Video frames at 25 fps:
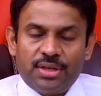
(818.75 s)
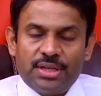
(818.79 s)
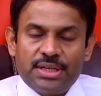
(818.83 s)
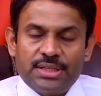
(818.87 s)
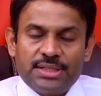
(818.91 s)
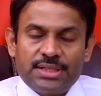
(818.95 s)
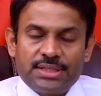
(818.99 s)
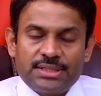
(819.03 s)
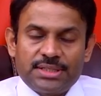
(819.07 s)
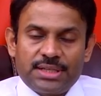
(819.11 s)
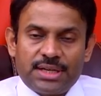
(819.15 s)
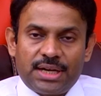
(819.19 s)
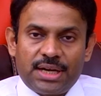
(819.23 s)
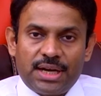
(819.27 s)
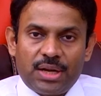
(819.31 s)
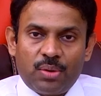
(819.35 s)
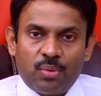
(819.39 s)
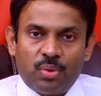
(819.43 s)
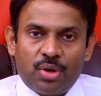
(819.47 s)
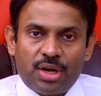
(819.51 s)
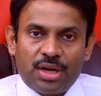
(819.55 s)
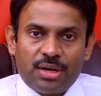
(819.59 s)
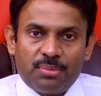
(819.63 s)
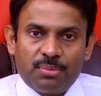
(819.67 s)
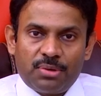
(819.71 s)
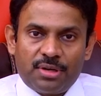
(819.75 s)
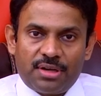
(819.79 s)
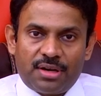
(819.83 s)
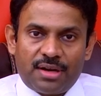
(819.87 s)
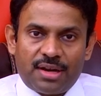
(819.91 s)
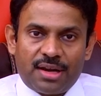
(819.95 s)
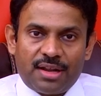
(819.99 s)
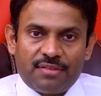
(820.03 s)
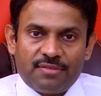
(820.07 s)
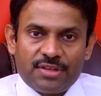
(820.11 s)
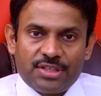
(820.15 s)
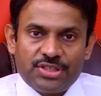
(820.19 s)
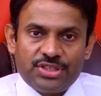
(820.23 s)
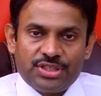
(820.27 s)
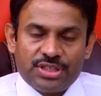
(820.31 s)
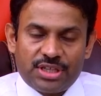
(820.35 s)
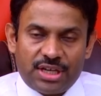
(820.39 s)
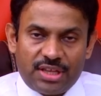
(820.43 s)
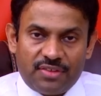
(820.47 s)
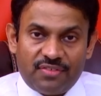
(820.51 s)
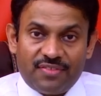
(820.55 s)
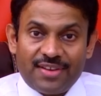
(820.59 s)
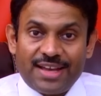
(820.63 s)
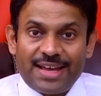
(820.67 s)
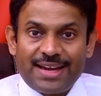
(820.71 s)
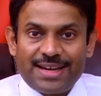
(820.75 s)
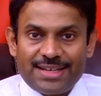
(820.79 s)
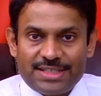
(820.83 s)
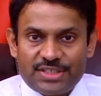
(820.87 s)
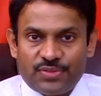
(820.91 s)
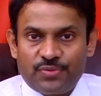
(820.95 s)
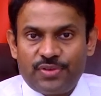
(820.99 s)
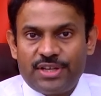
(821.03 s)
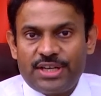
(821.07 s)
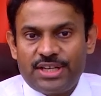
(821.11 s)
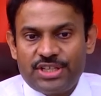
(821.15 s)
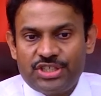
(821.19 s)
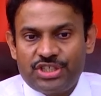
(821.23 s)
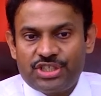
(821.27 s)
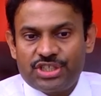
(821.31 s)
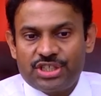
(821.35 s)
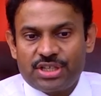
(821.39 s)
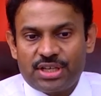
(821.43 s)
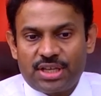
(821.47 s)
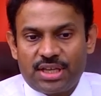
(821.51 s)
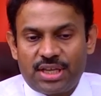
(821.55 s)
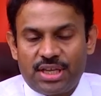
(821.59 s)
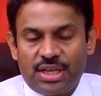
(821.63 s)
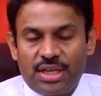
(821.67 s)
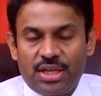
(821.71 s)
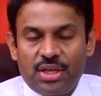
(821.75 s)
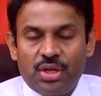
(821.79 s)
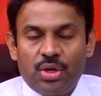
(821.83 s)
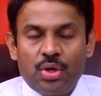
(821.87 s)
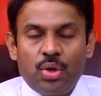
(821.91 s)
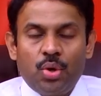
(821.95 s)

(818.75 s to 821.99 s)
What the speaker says: there's an unavoidable travel journey where it's very jerky.